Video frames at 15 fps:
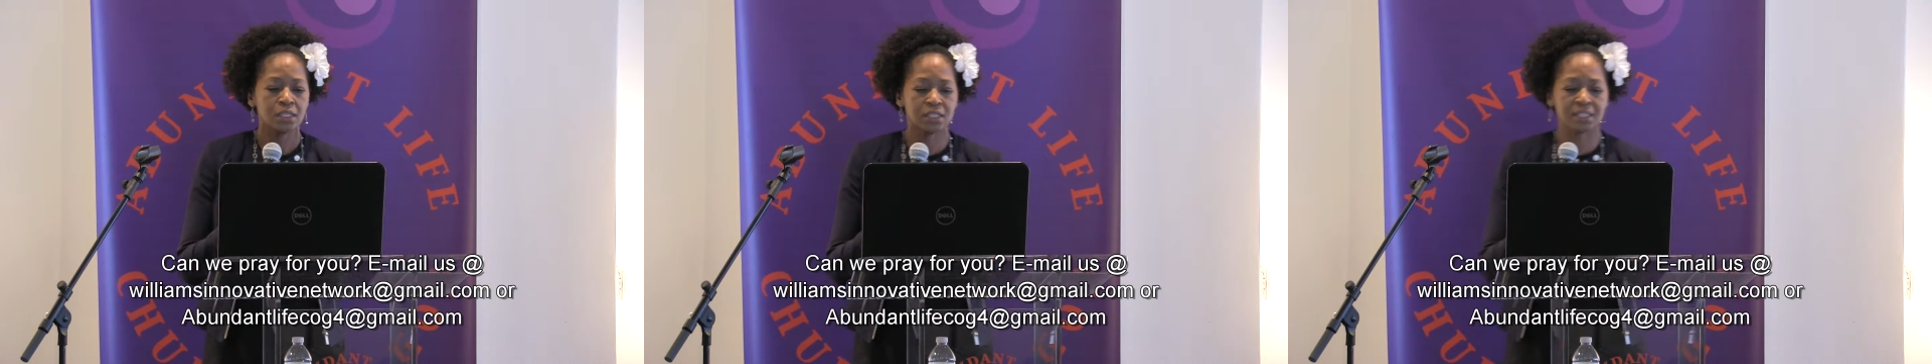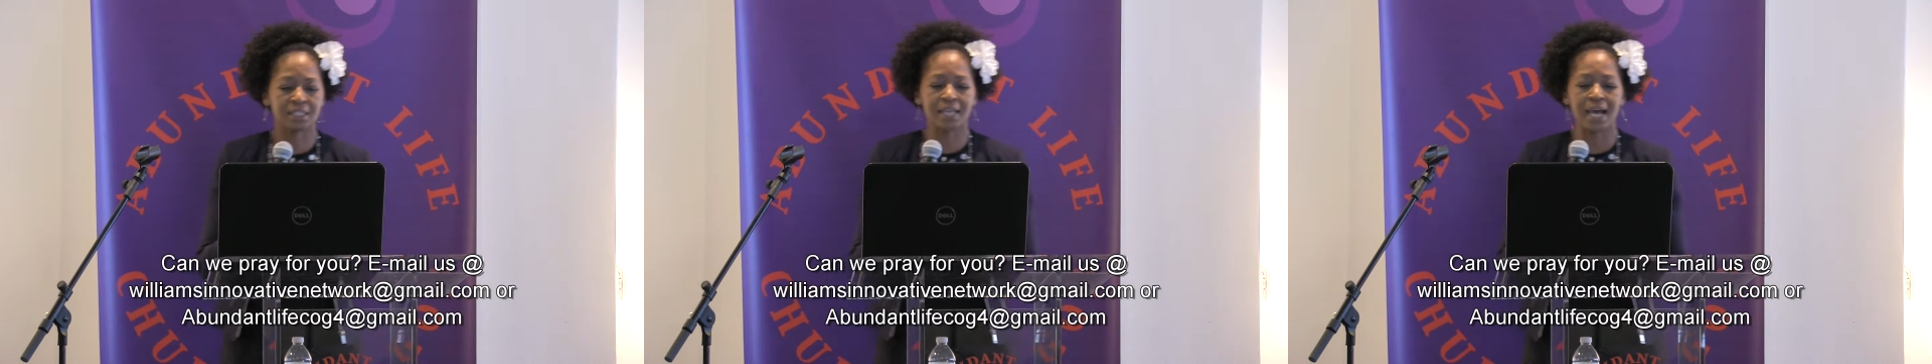
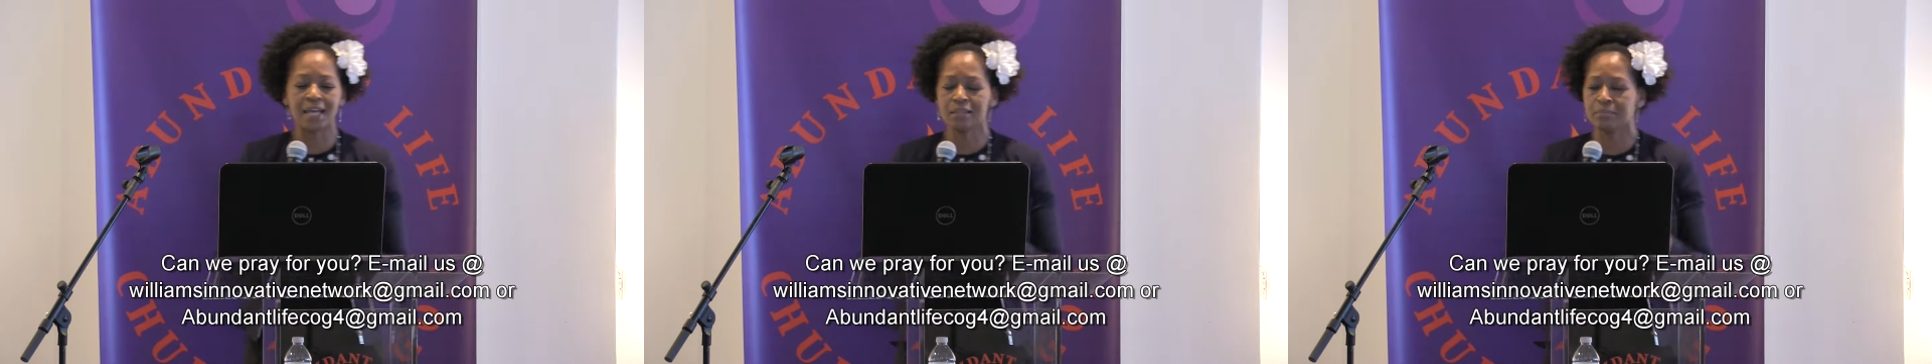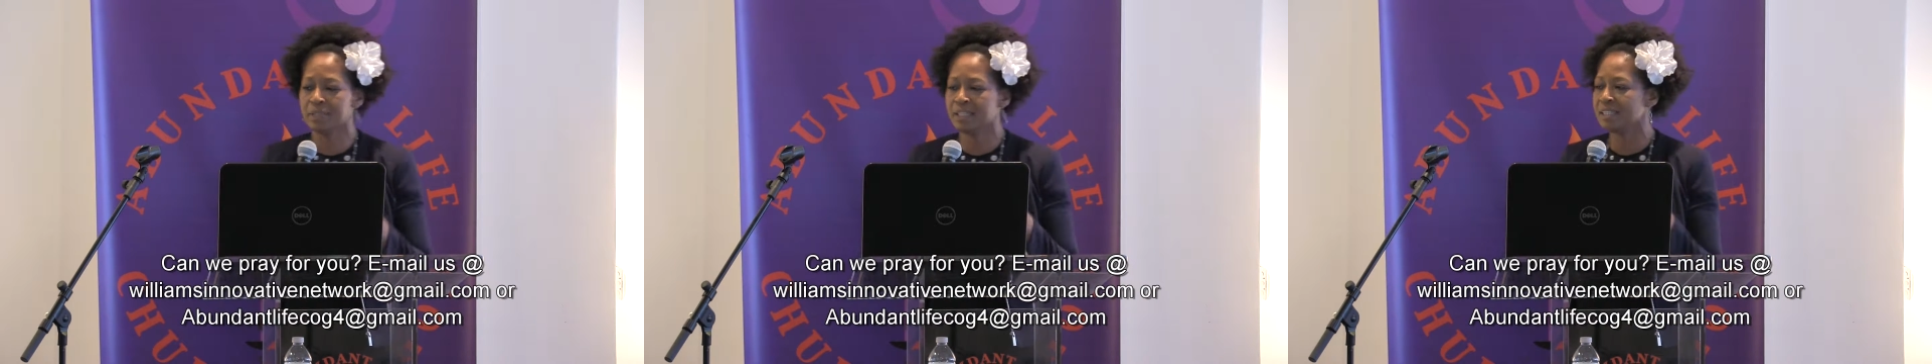to
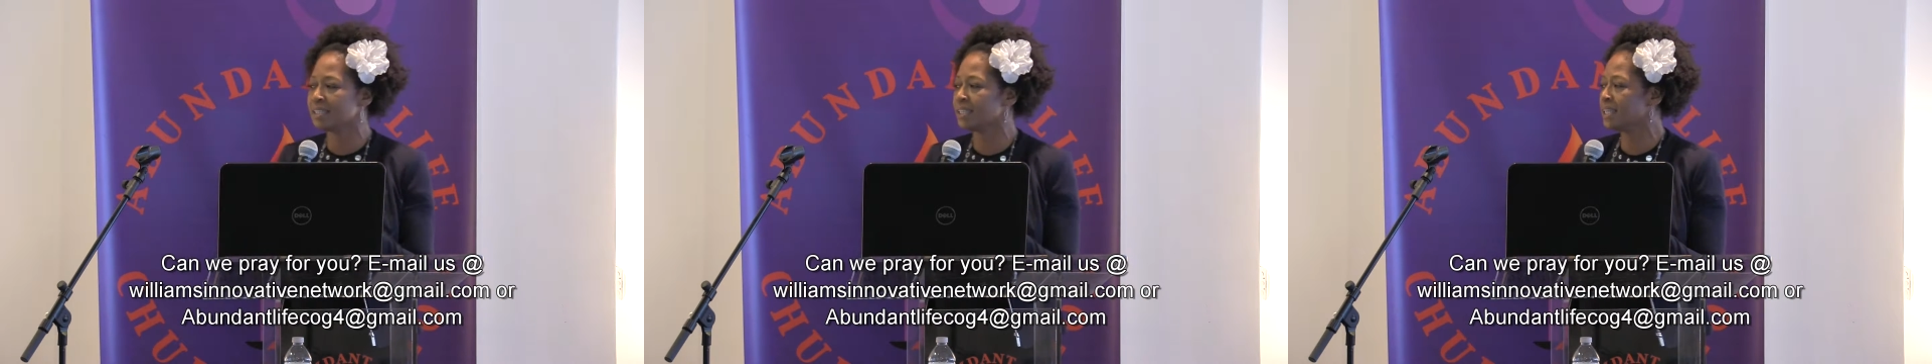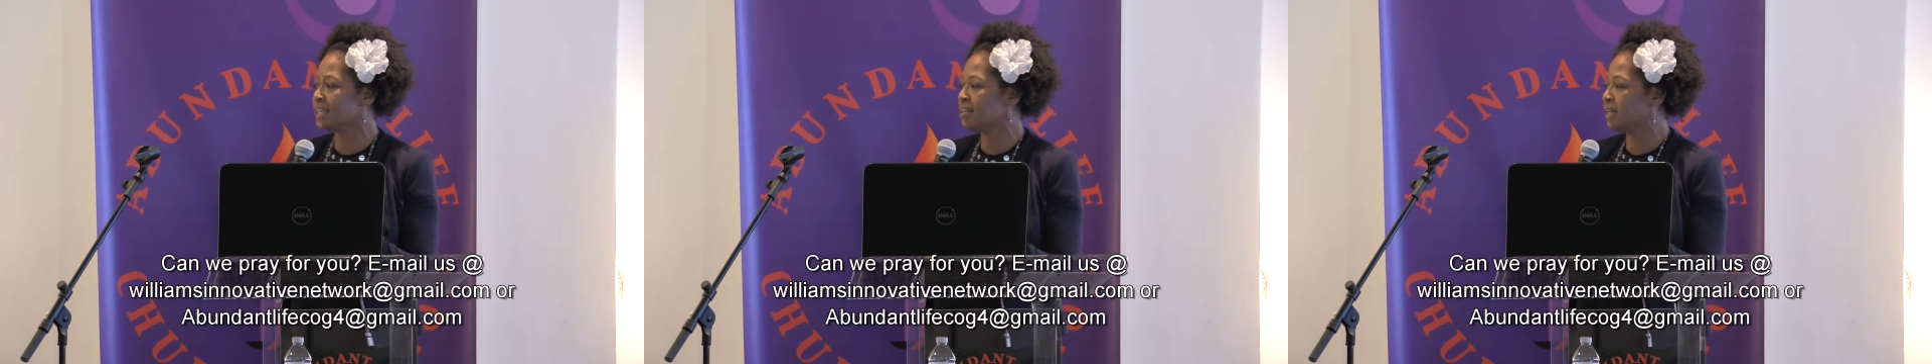Sodom in
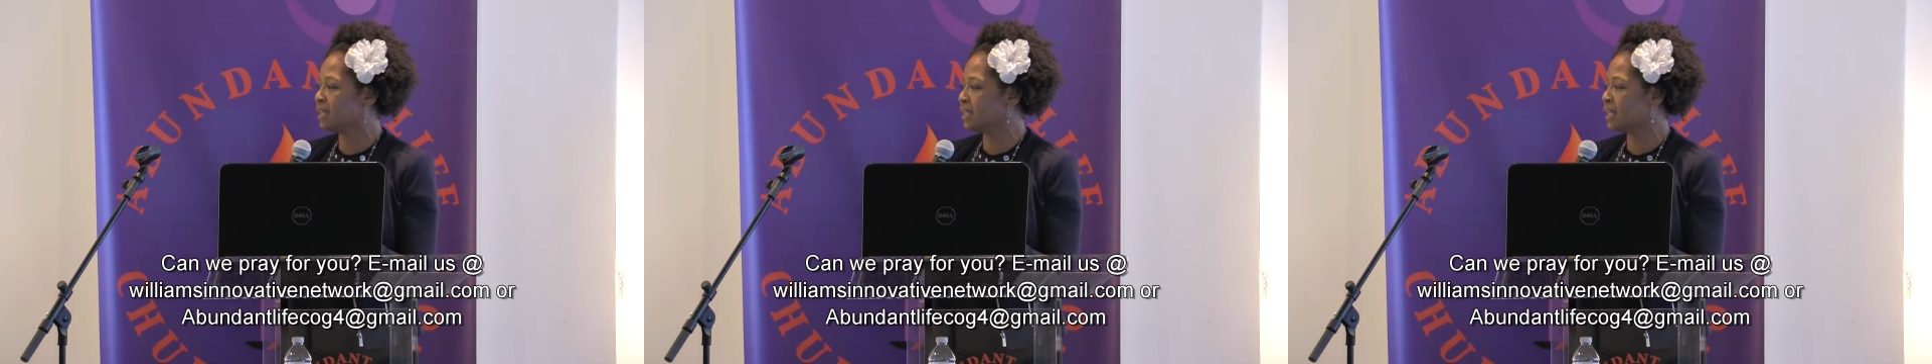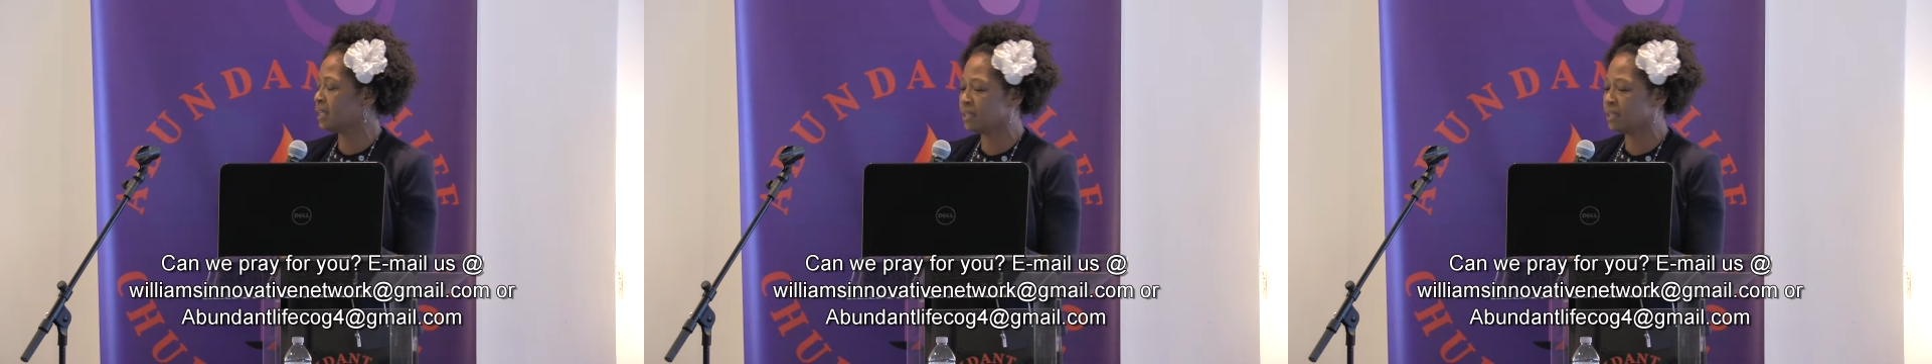this in,